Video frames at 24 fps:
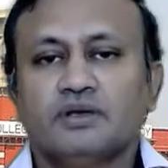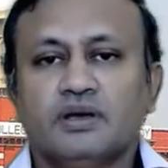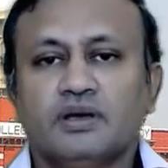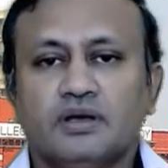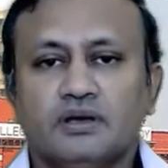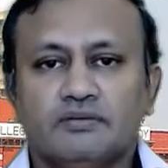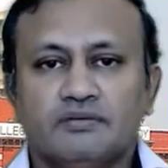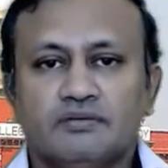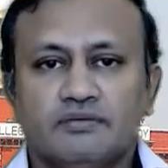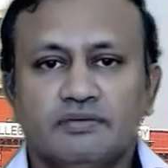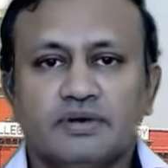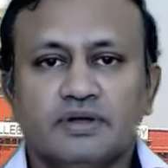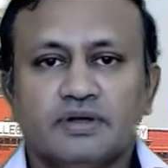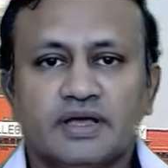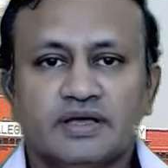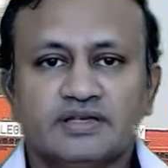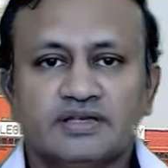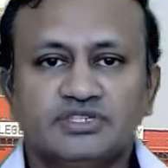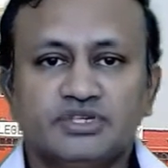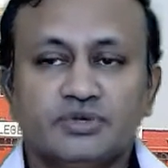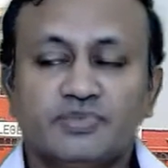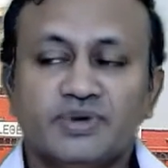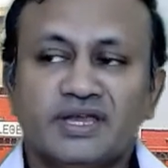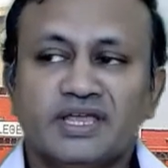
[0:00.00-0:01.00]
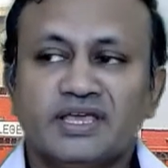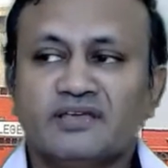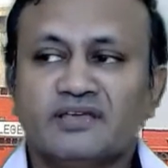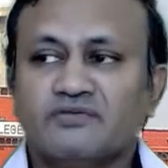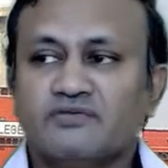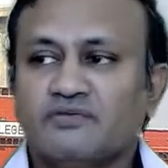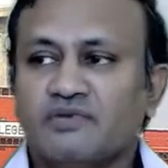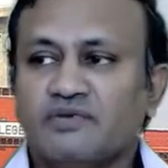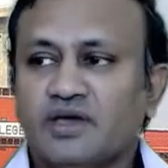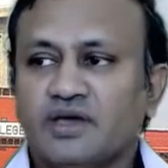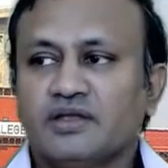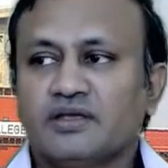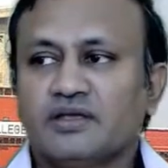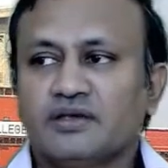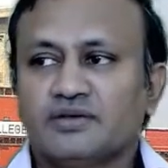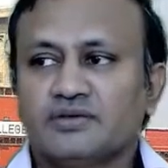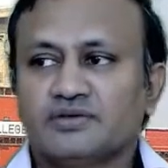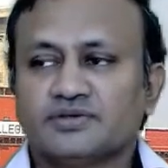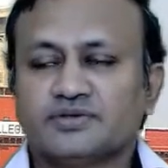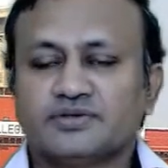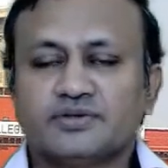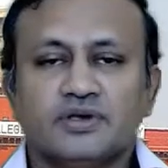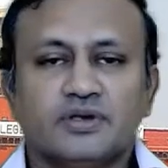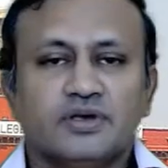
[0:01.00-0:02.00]
were exhibiting
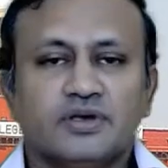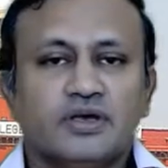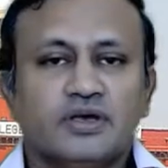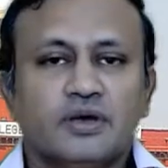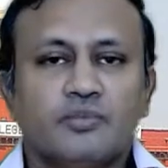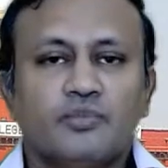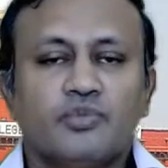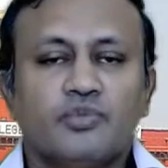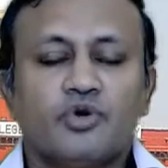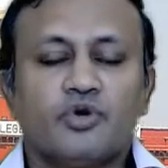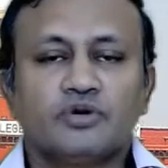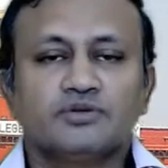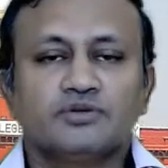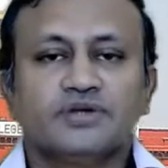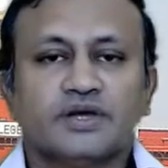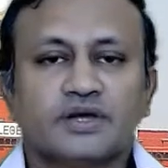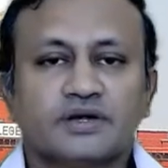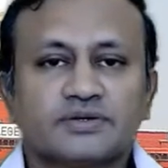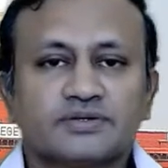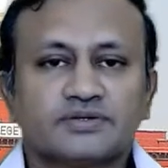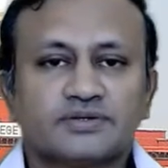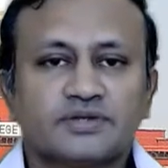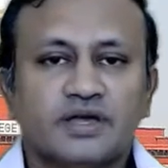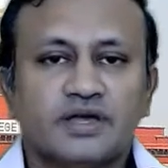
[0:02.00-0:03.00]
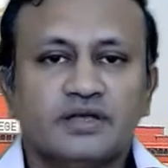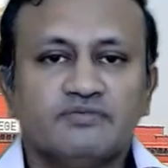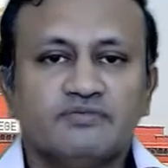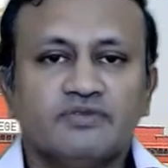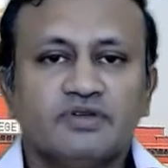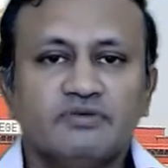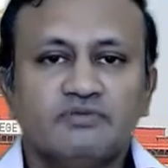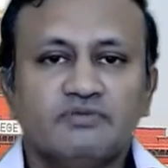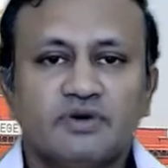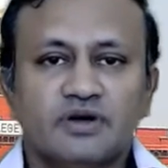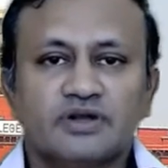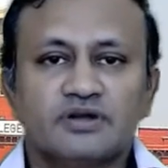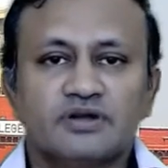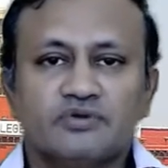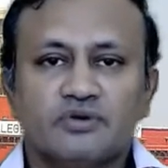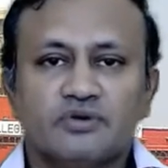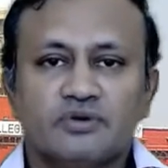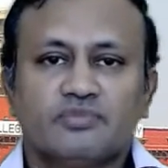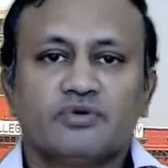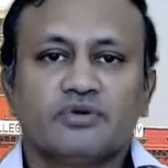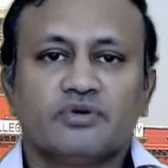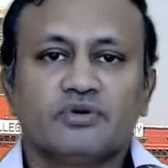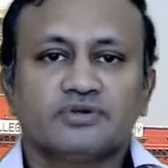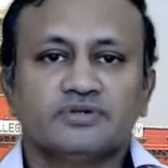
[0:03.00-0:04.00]
various projects, and we wanted to do a
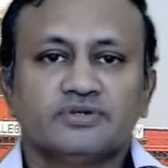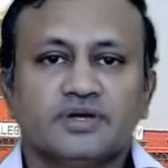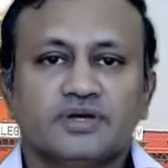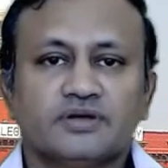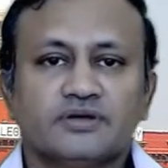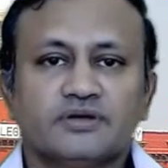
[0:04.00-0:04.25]
project.